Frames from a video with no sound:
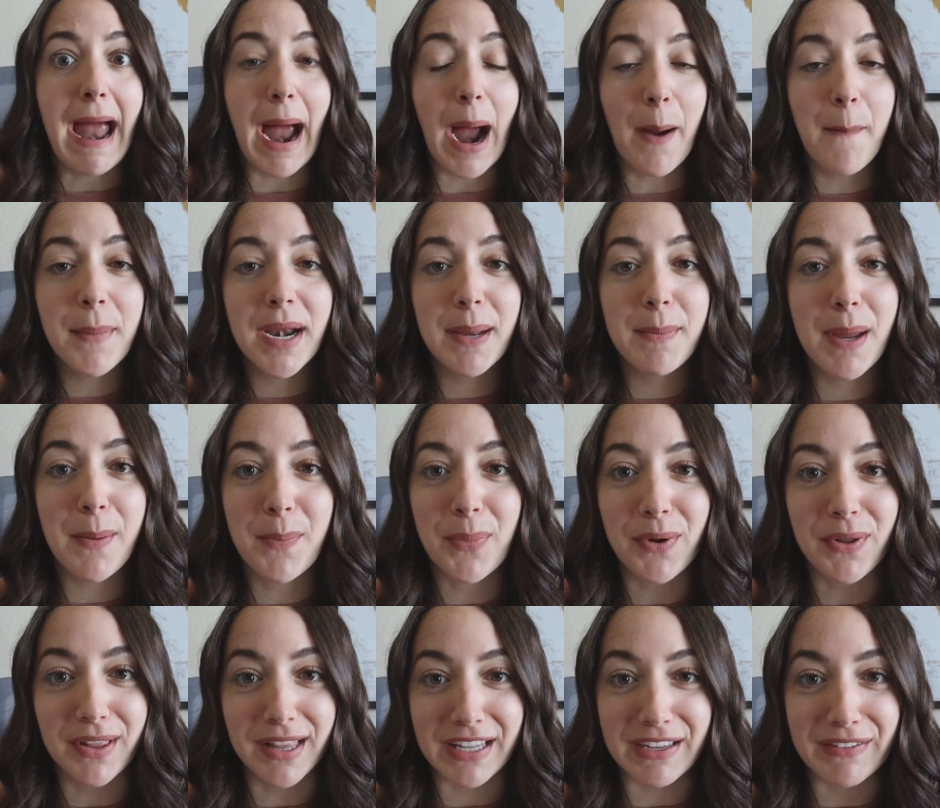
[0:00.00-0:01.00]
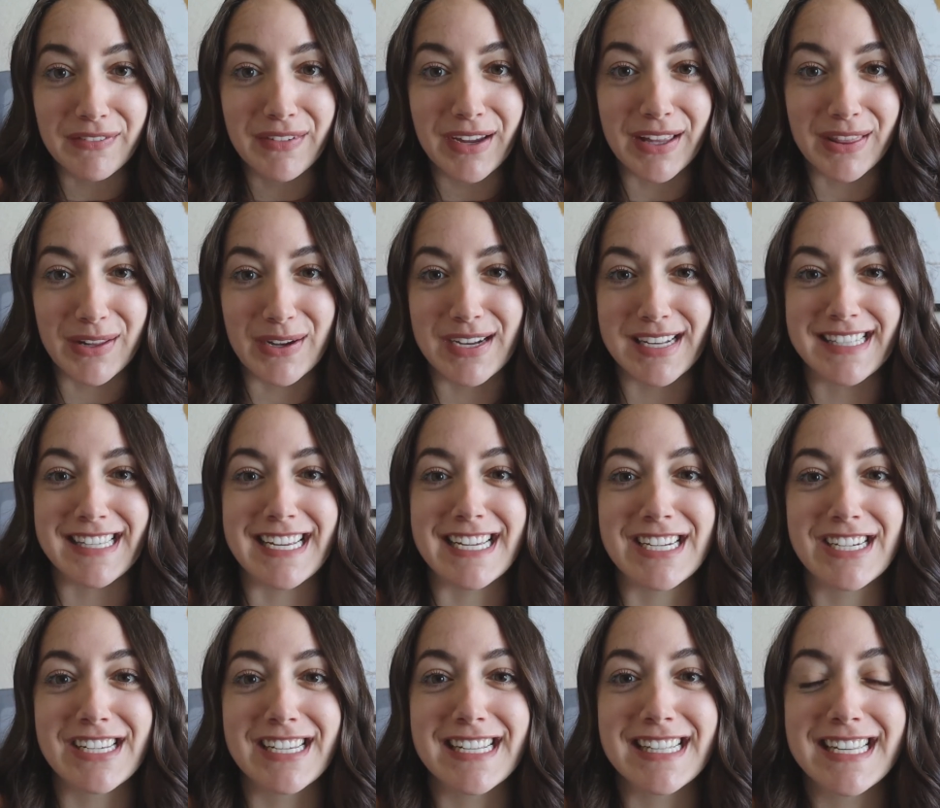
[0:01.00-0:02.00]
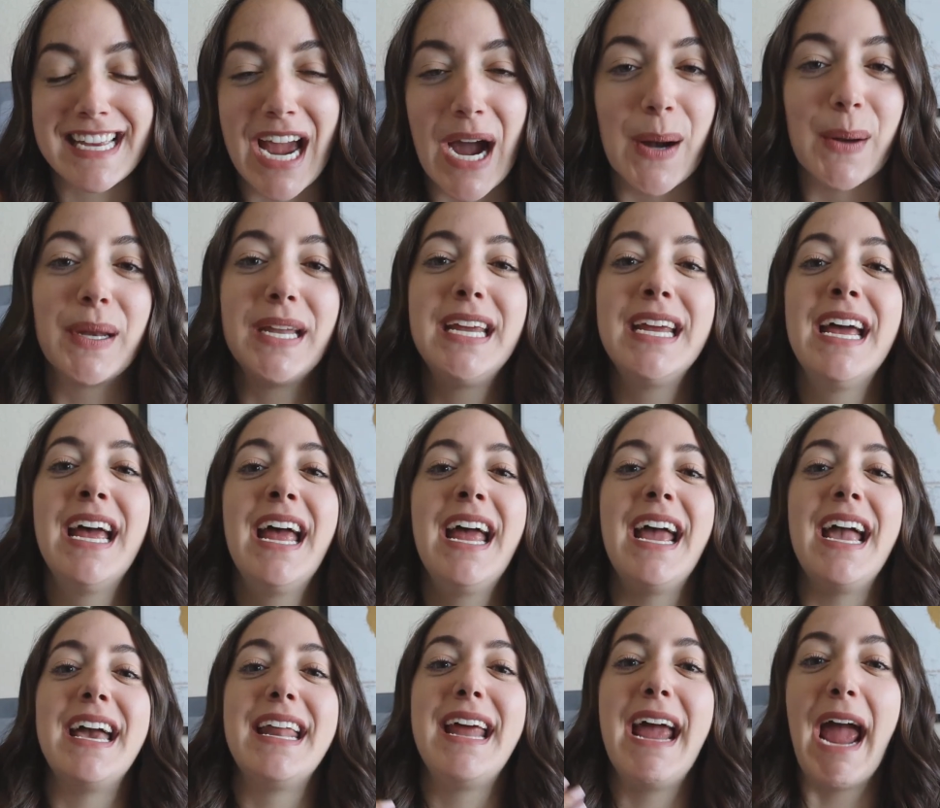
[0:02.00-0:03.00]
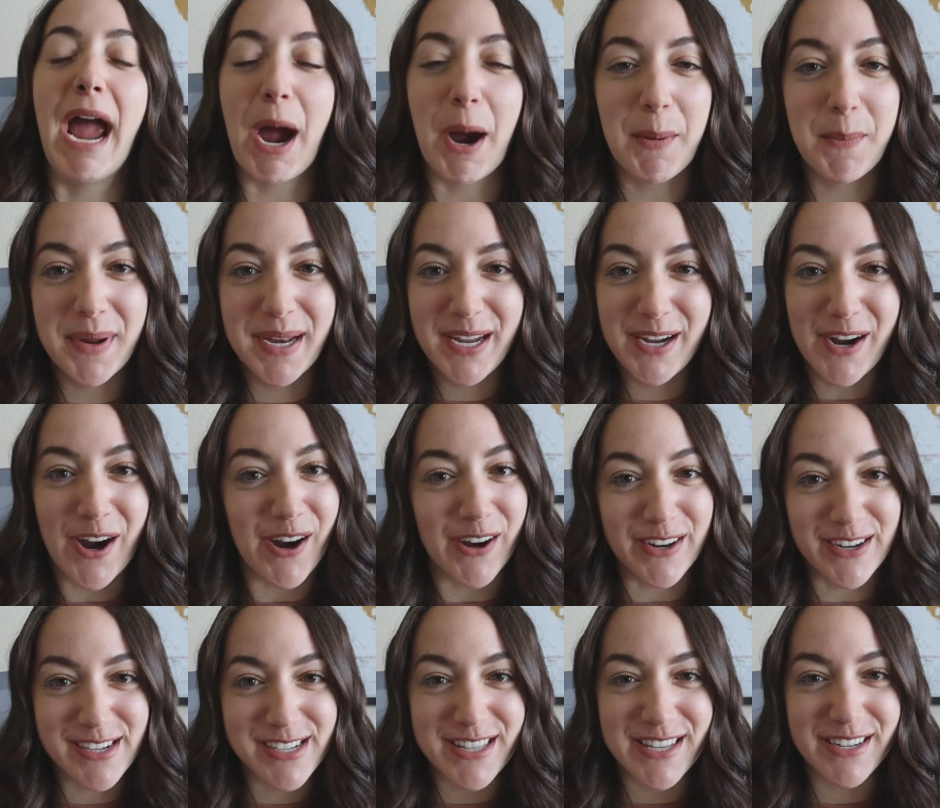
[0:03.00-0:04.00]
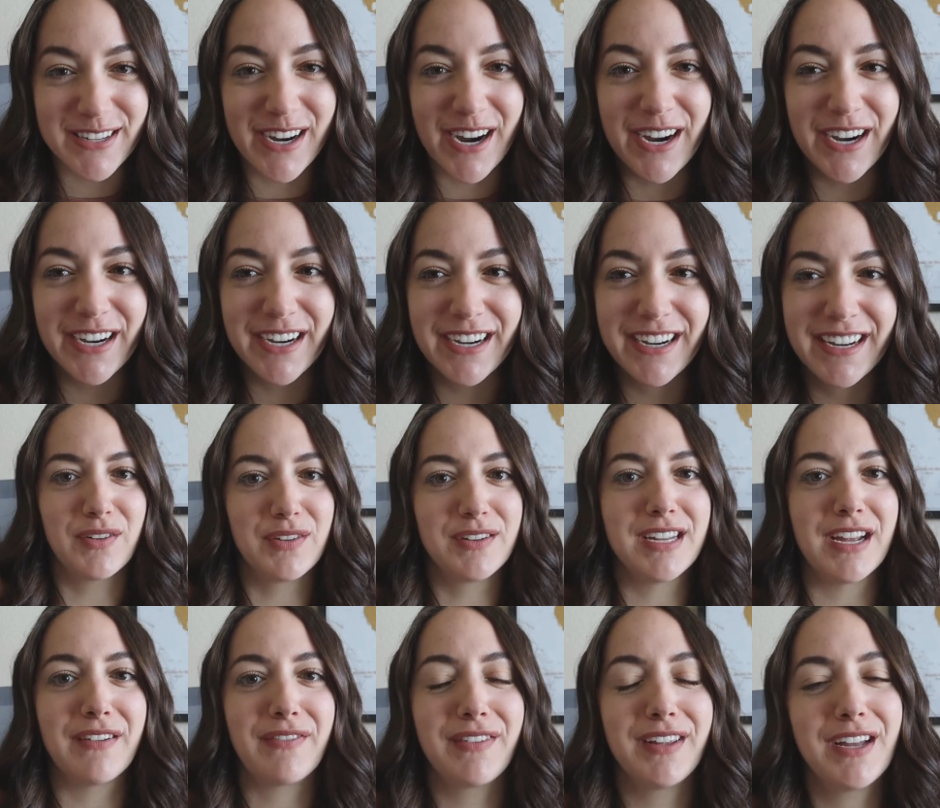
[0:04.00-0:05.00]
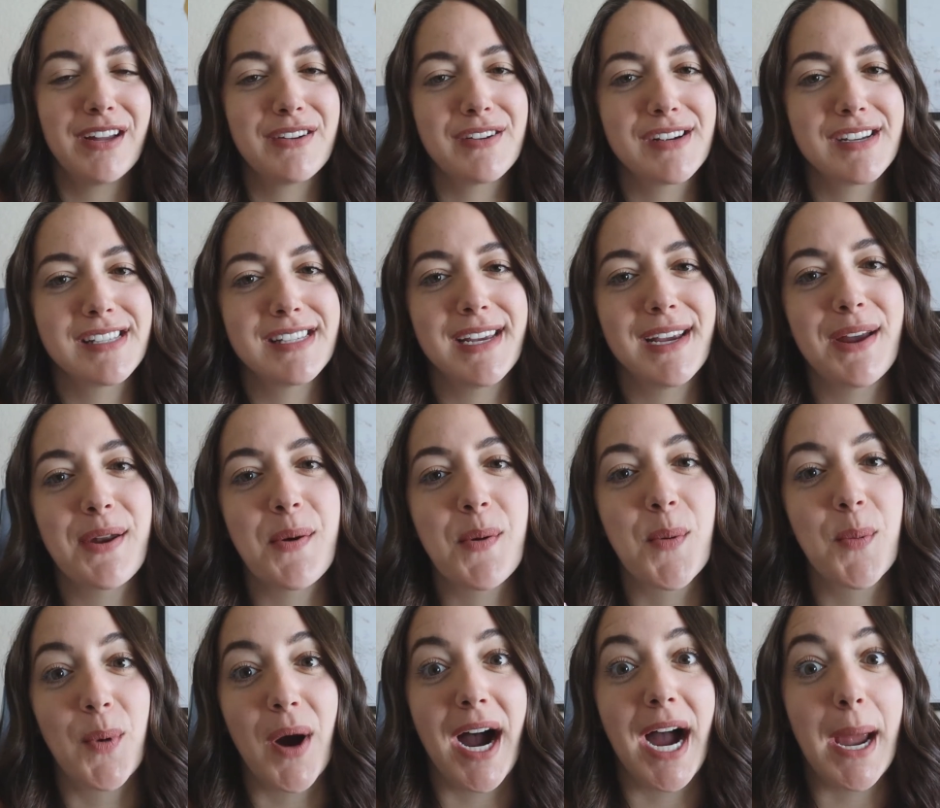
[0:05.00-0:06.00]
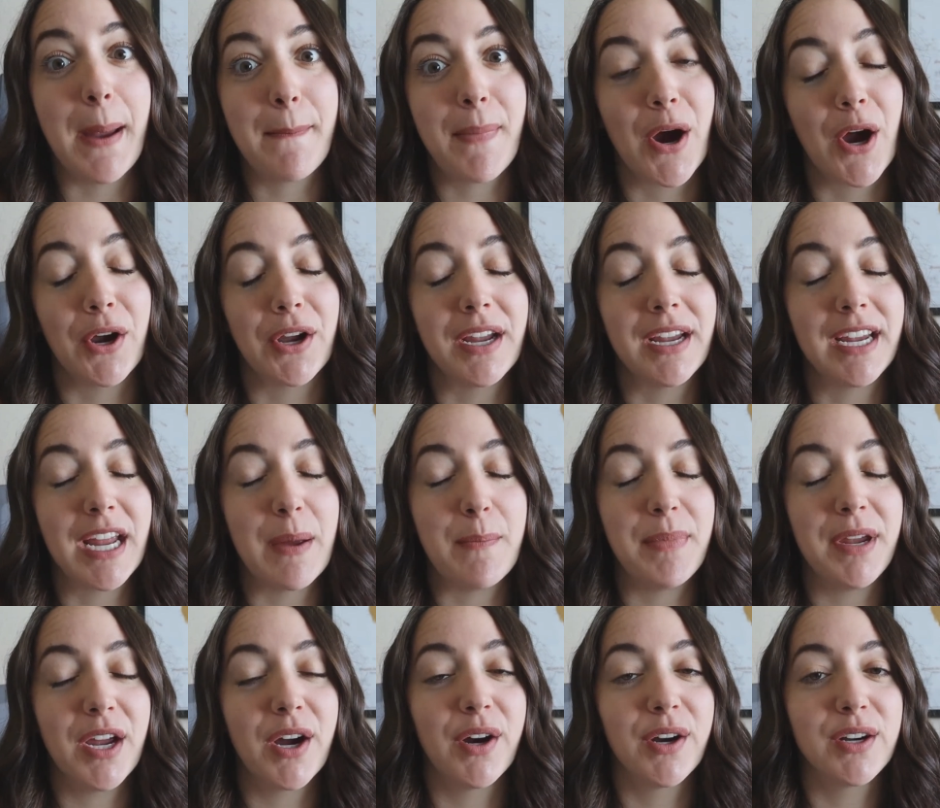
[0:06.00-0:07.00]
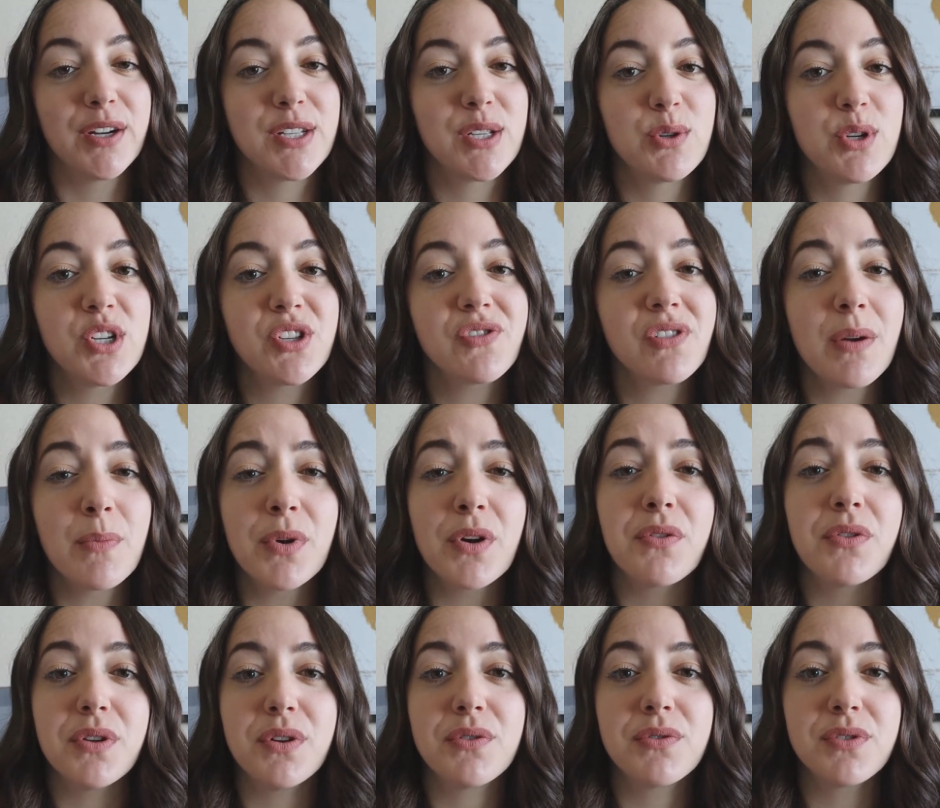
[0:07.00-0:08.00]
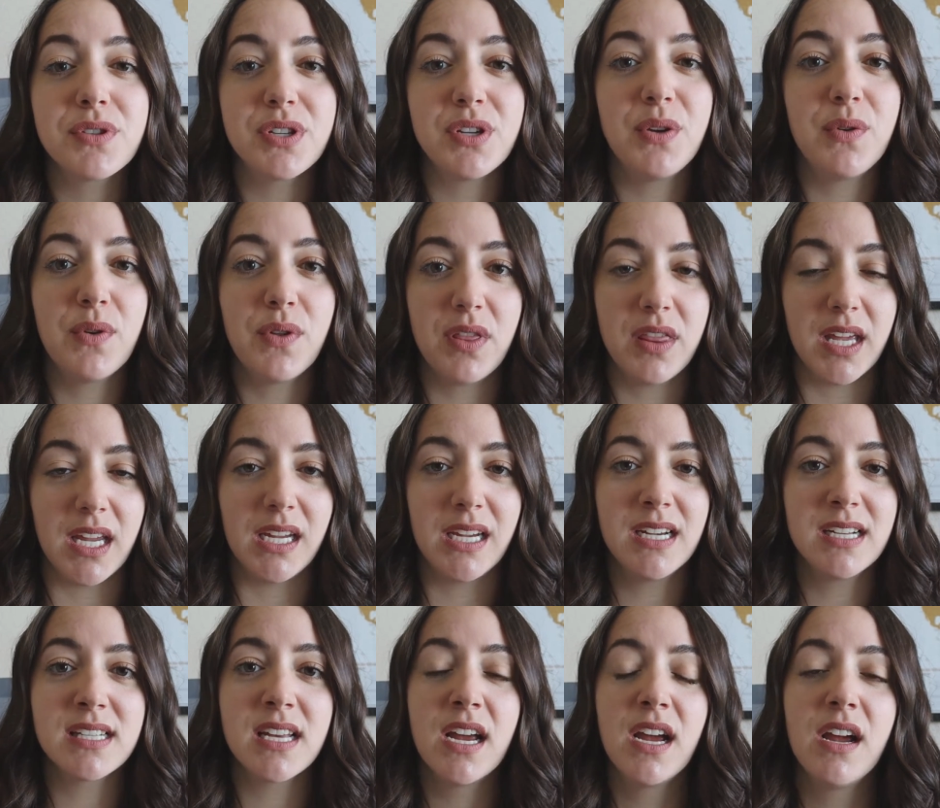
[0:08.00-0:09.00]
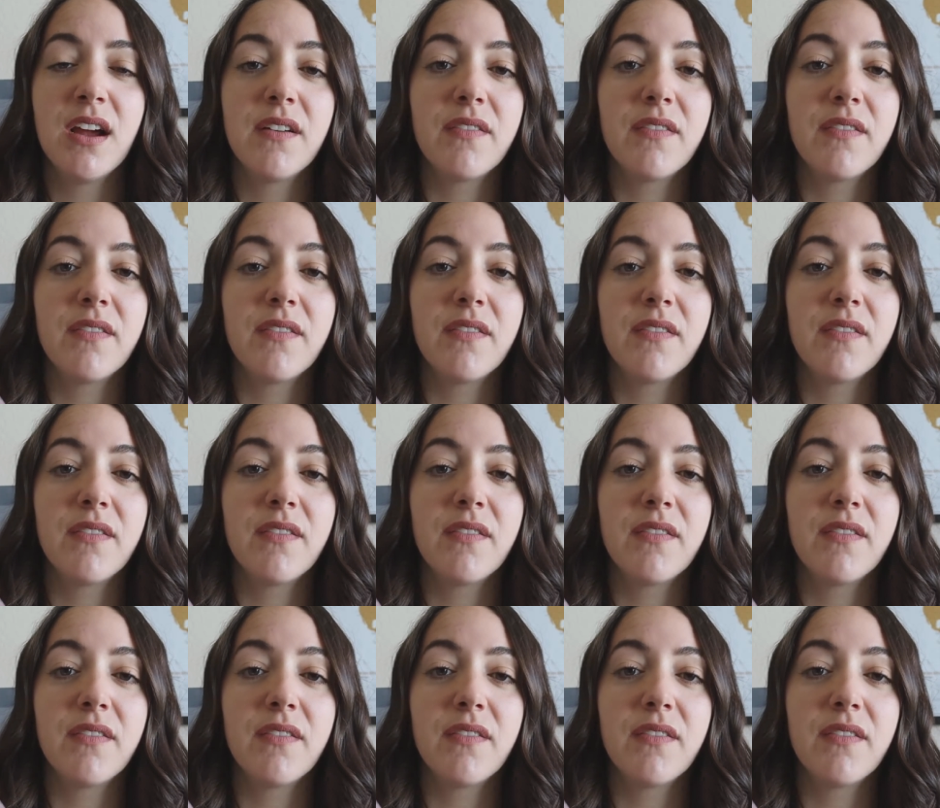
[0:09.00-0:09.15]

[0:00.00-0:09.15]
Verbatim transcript: how many people live in Los Angeles County and how many cars there are, and you'll definitely understand why parking can be hard. So just remember those two things.